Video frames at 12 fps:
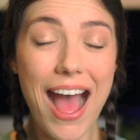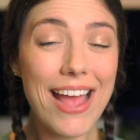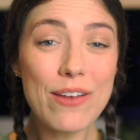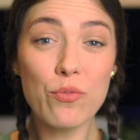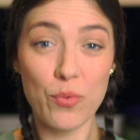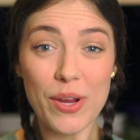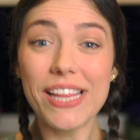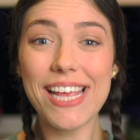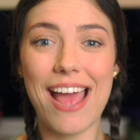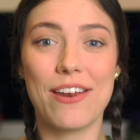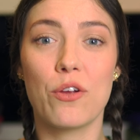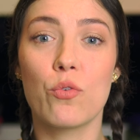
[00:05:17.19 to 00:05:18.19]
I really
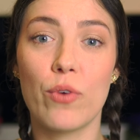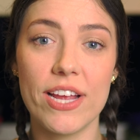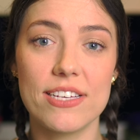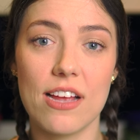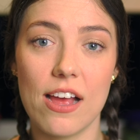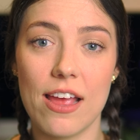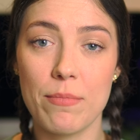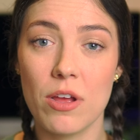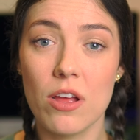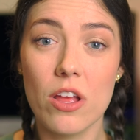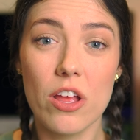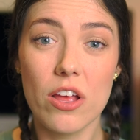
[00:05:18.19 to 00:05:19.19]
had a great time
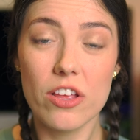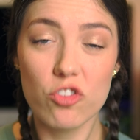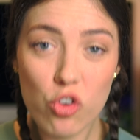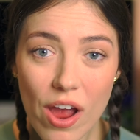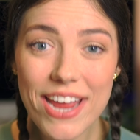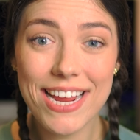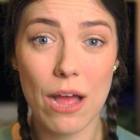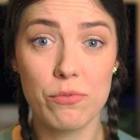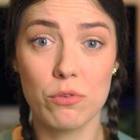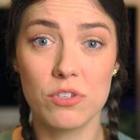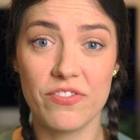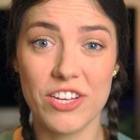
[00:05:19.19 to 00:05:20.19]
trying out
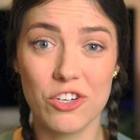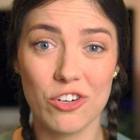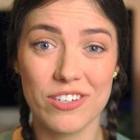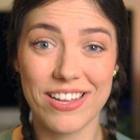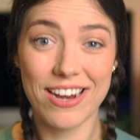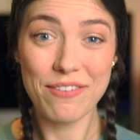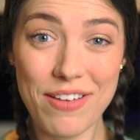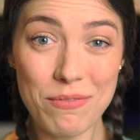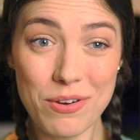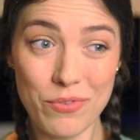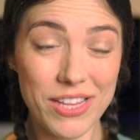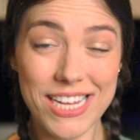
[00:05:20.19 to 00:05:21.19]
those features, and I
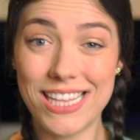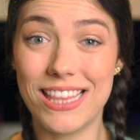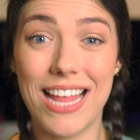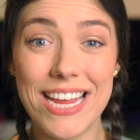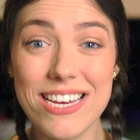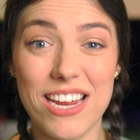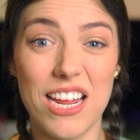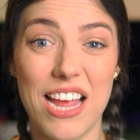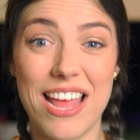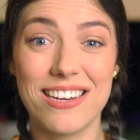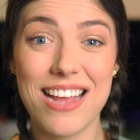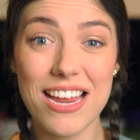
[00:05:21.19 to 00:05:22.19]
found it really enlightening
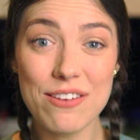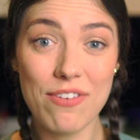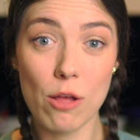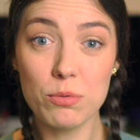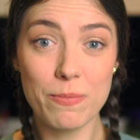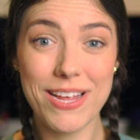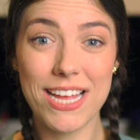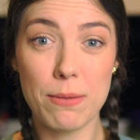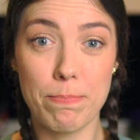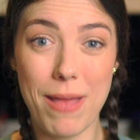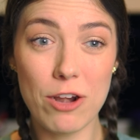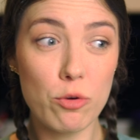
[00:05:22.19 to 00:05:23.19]
and kind of helped me get a
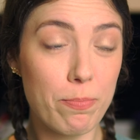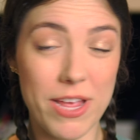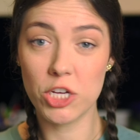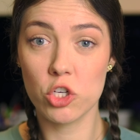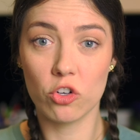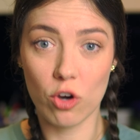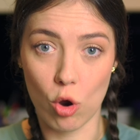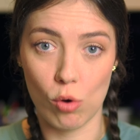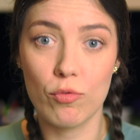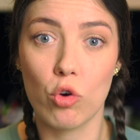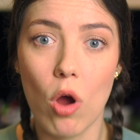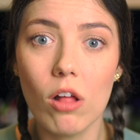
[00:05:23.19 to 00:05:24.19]
better picture
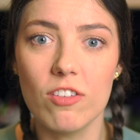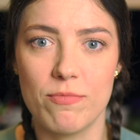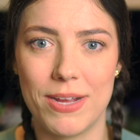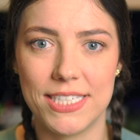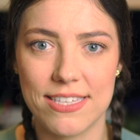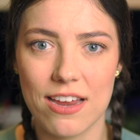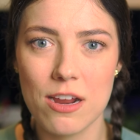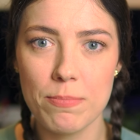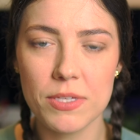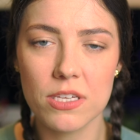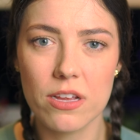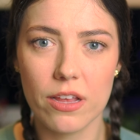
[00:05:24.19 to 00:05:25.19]
overall of my
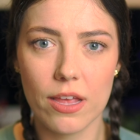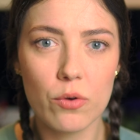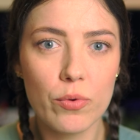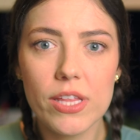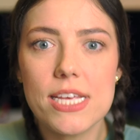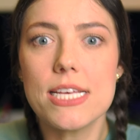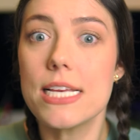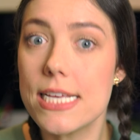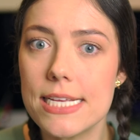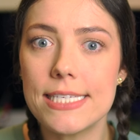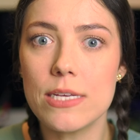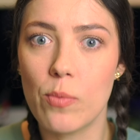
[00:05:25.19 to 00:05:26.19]
setups in a really
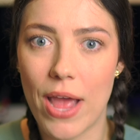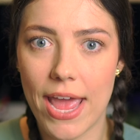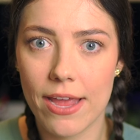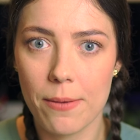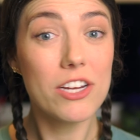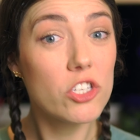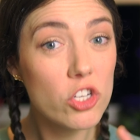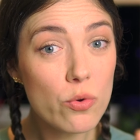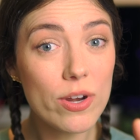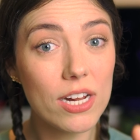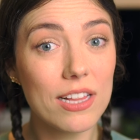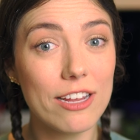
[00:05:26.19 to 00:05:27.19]
easy way. But I do
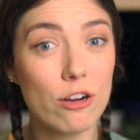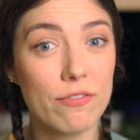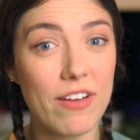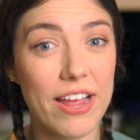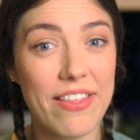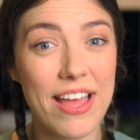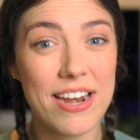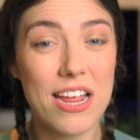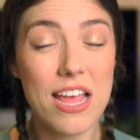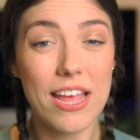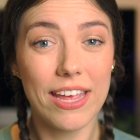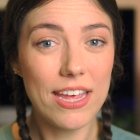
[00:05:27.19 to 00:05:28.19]
want to clarify that
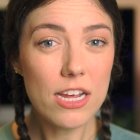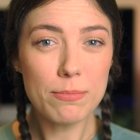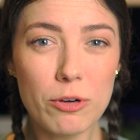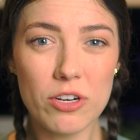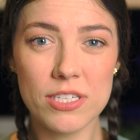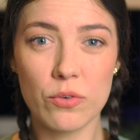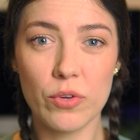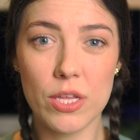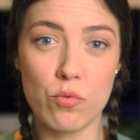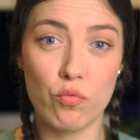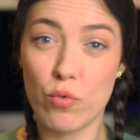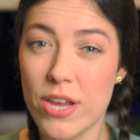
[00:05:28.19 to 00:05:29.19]
Inkbird isn't
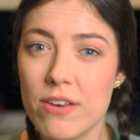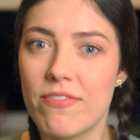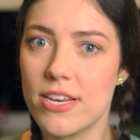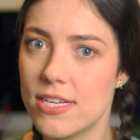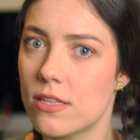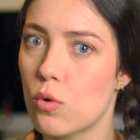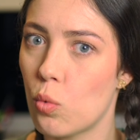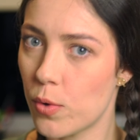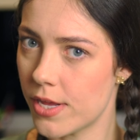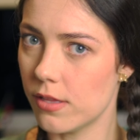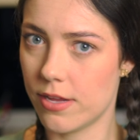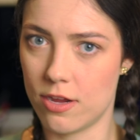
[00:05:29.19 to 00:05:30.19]
really reinventing the
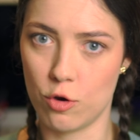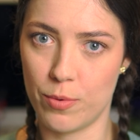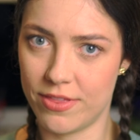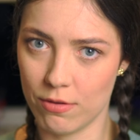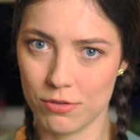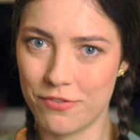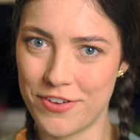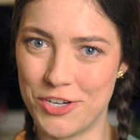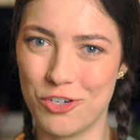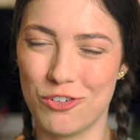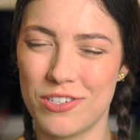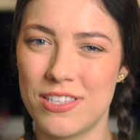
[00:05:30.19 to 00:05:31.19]
wheel here with those
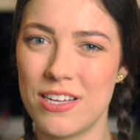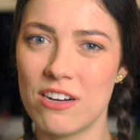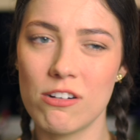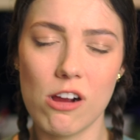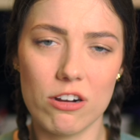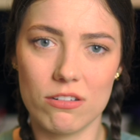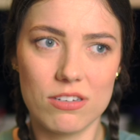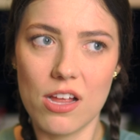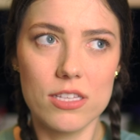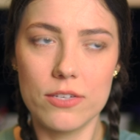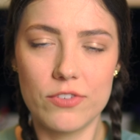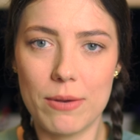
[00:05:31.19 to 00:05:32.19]
features. There are
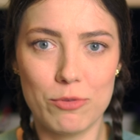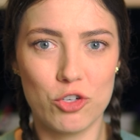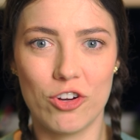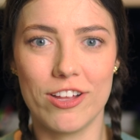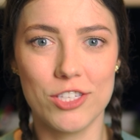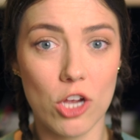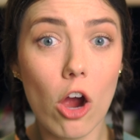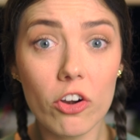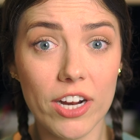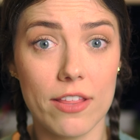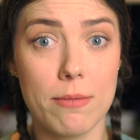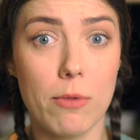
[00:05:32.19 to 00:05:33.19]
tons of temperature guns
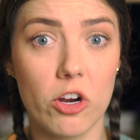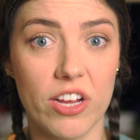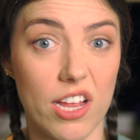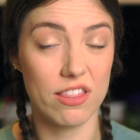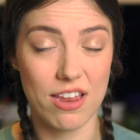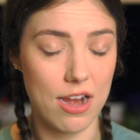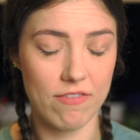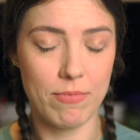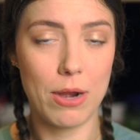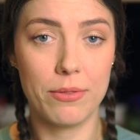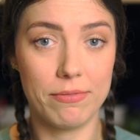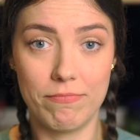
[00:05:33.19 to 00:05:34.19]
already on the market that have
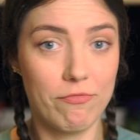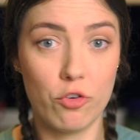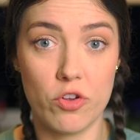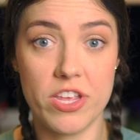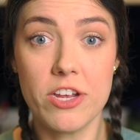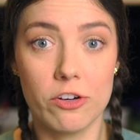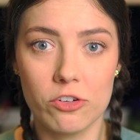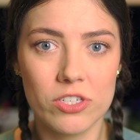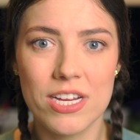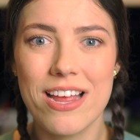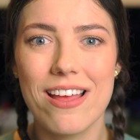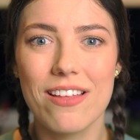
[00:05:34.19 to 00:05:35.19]
been out for
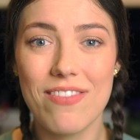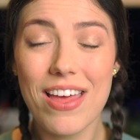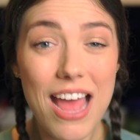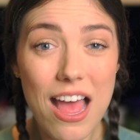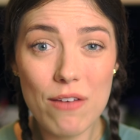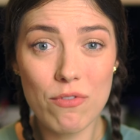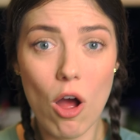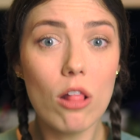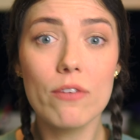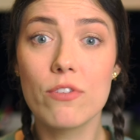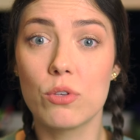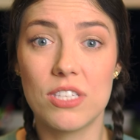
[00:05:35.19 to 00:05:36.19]
years that have
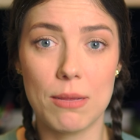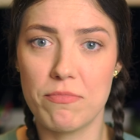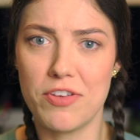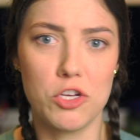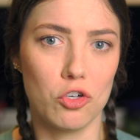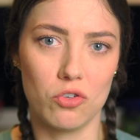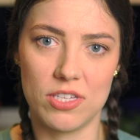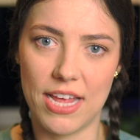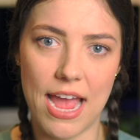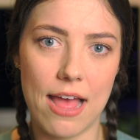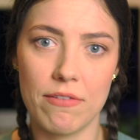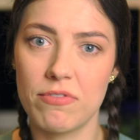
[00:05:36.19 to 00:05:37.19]
all of those same features. They
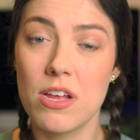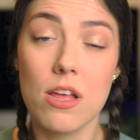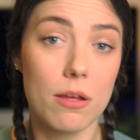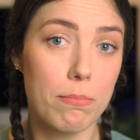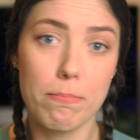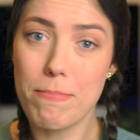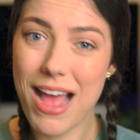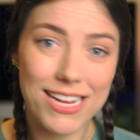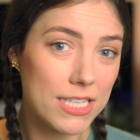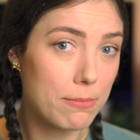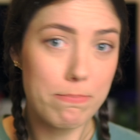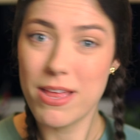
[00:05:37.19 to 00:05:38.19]
have
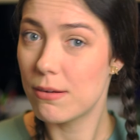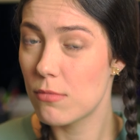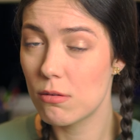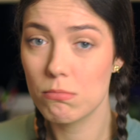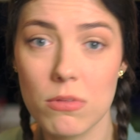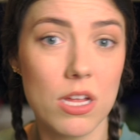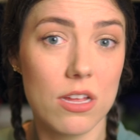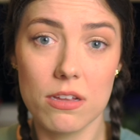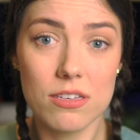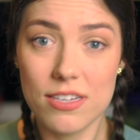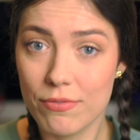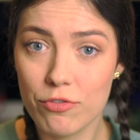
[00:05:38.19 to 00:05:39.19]
max, minimum,
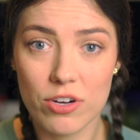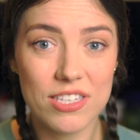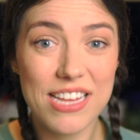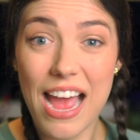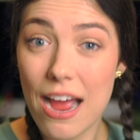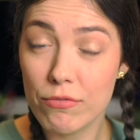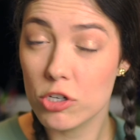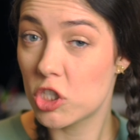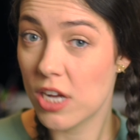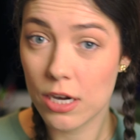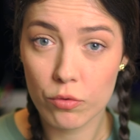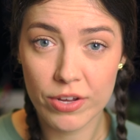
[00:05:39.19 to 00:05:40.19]
difference, average
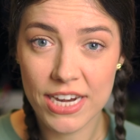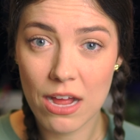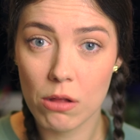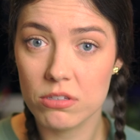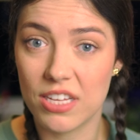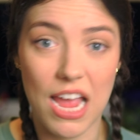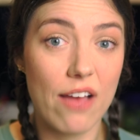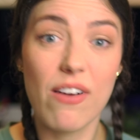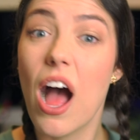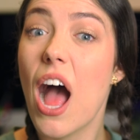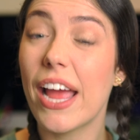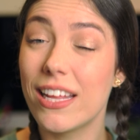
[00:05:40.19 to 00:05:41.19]
data readouts. They have
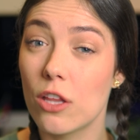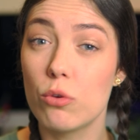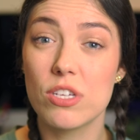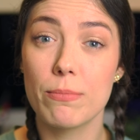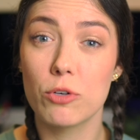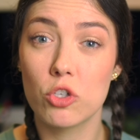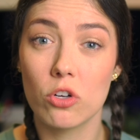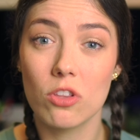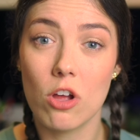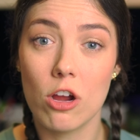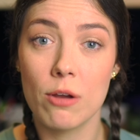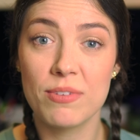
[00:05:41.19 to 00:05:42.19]
high and low temperature
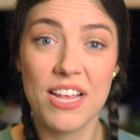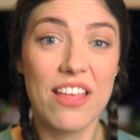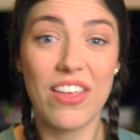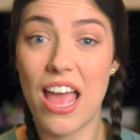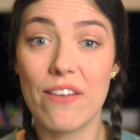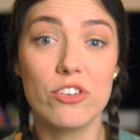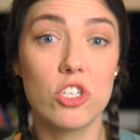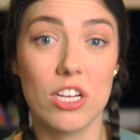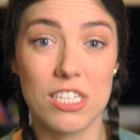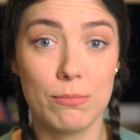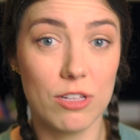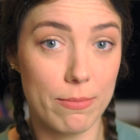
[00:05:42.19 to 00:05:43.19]
alarms. They have
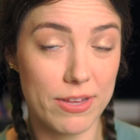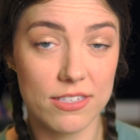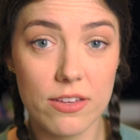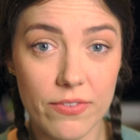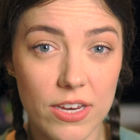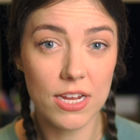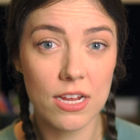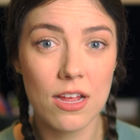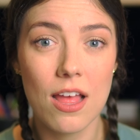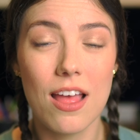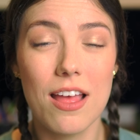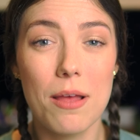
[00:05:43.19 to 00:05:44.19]
adjustable emissivity.
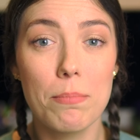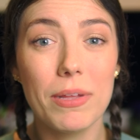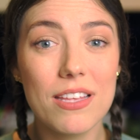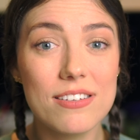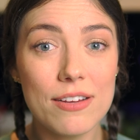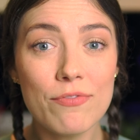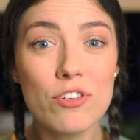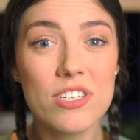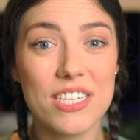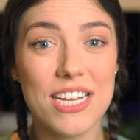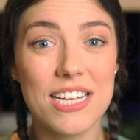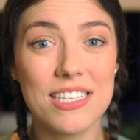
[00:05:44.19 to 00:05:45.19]
But the
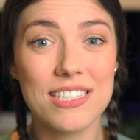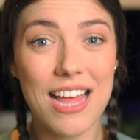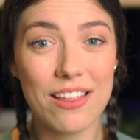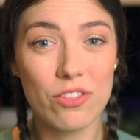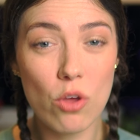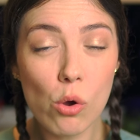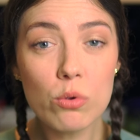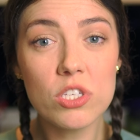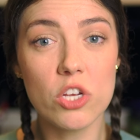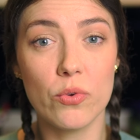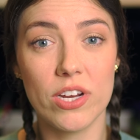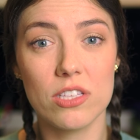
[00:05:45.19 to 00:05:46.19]
difference is that those
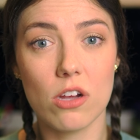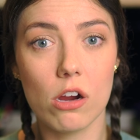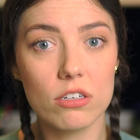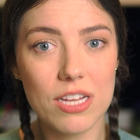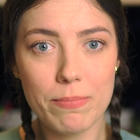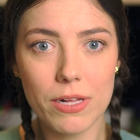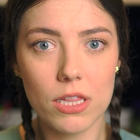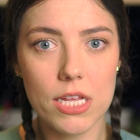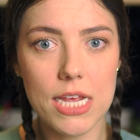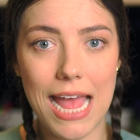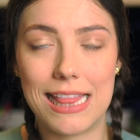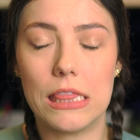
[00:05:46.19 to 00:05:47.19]
units are
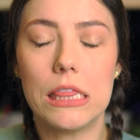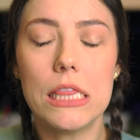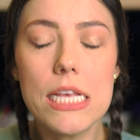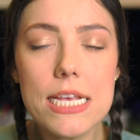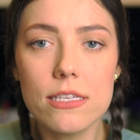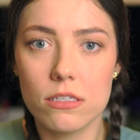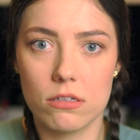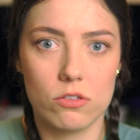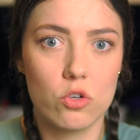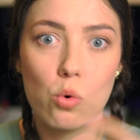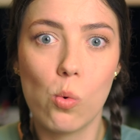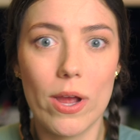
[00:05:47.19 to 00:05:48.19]
typically at least
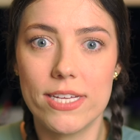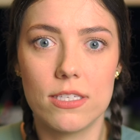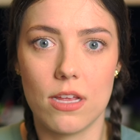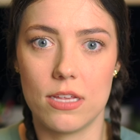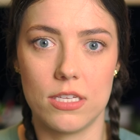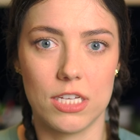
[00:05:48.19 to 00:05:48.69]
twice as